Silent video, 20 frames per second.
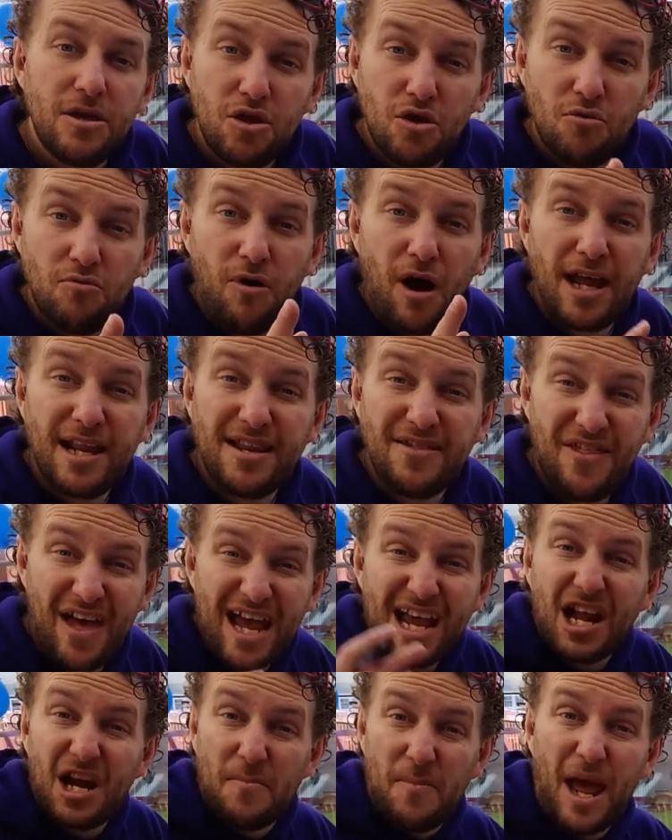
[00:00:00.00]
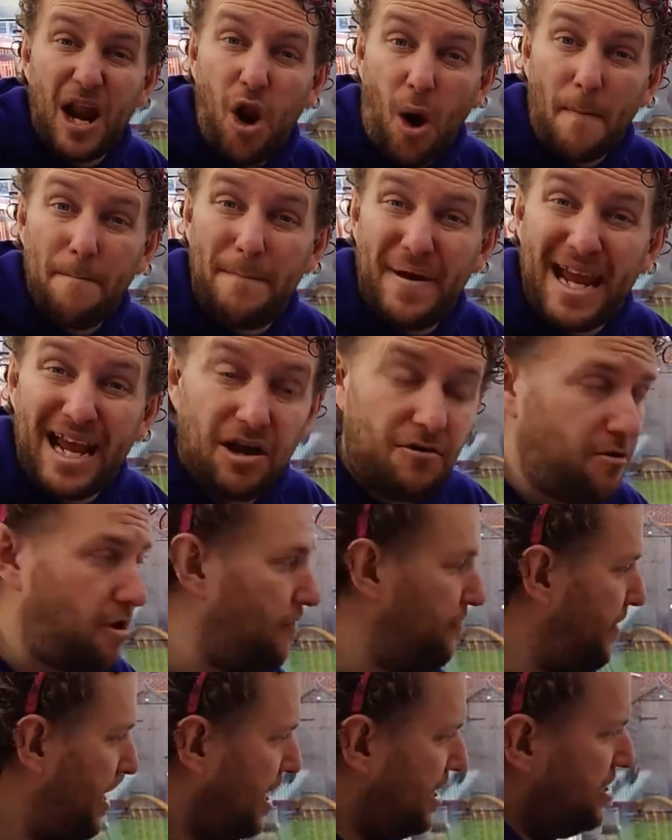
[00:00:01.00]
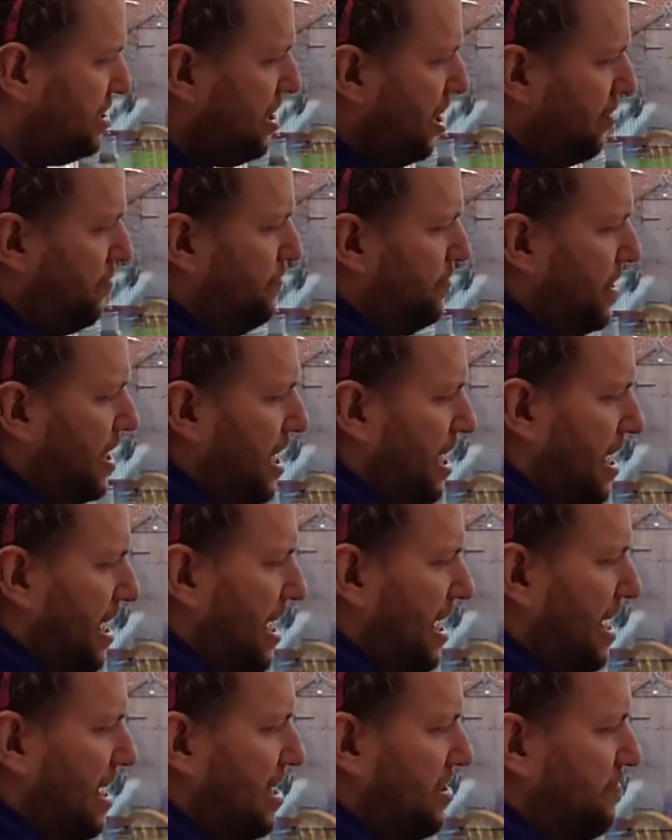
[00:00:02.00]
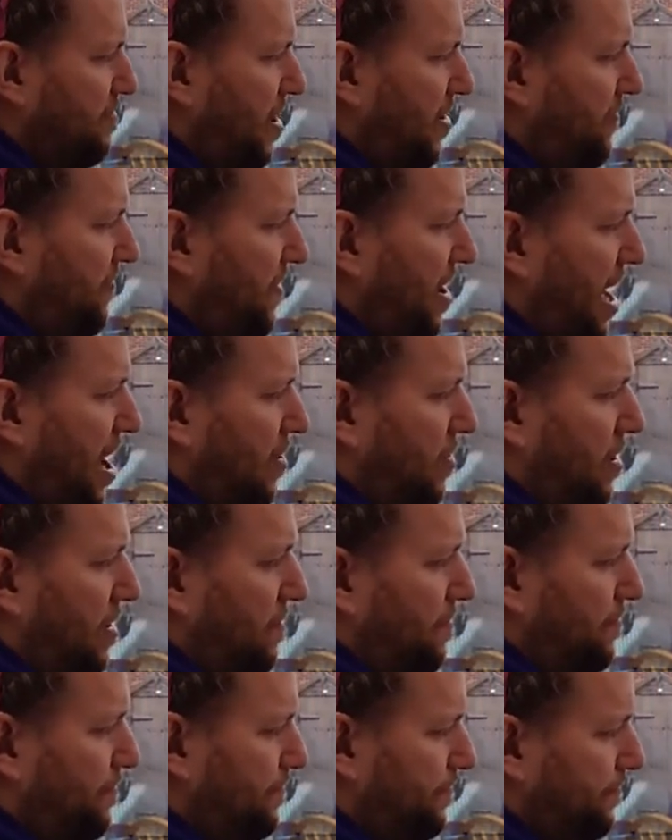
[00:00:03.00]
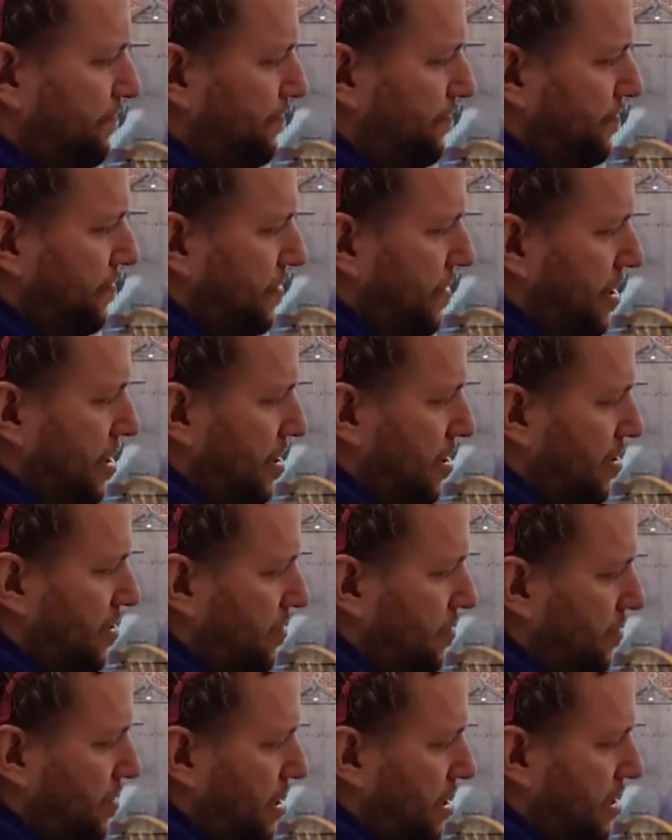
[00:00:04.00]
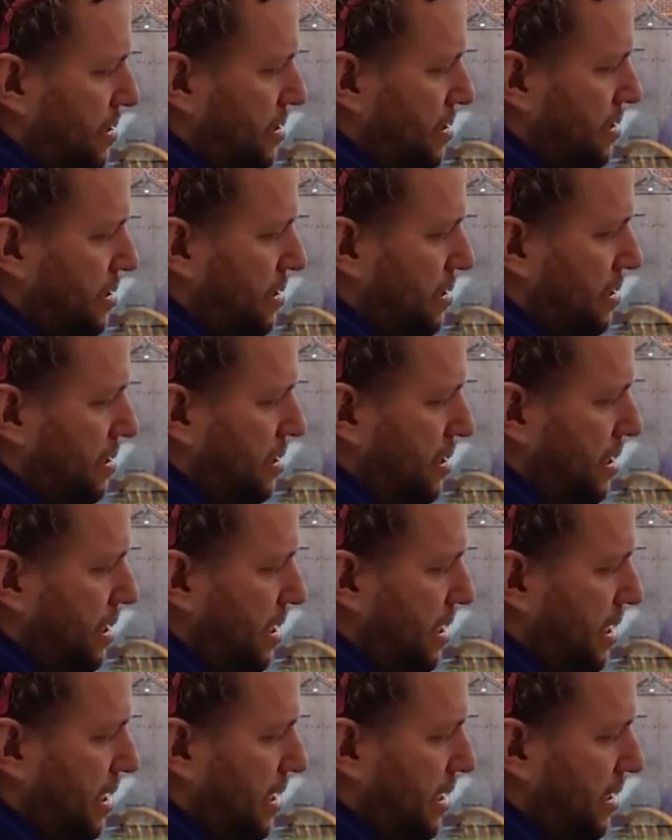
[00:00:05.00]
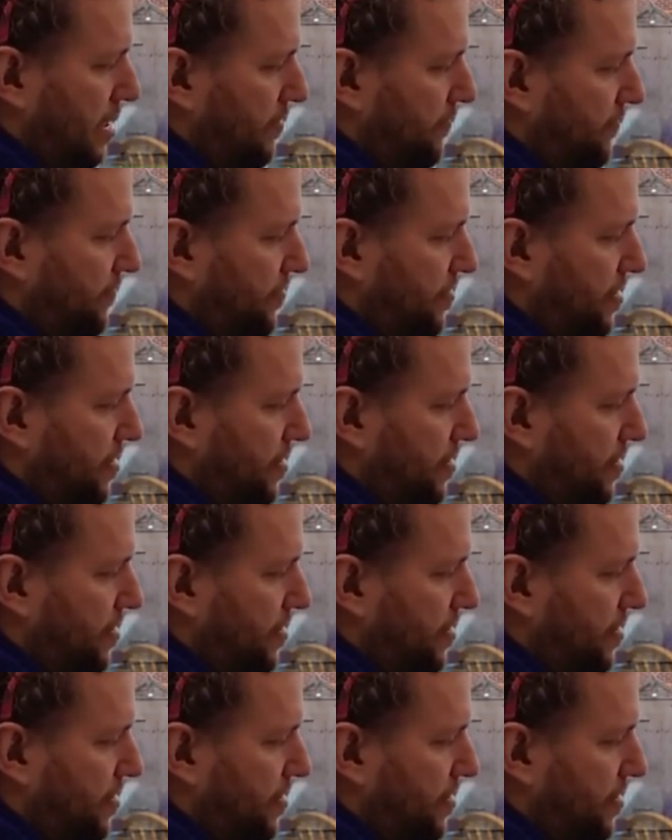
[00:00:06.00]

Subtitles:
You're right, they're going to be a lot bigger, aren't they? So, here's my flower with the leaves.